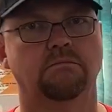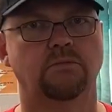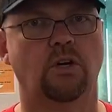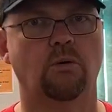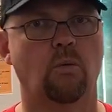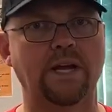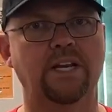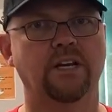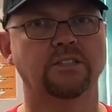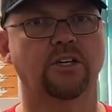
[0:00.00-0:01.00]
you'll wait
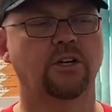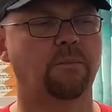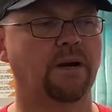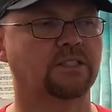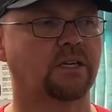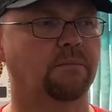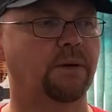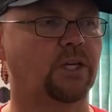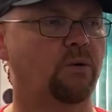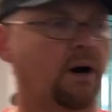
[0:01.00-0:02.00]
here until your parents come
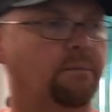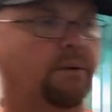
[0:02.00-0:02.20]
pick you up.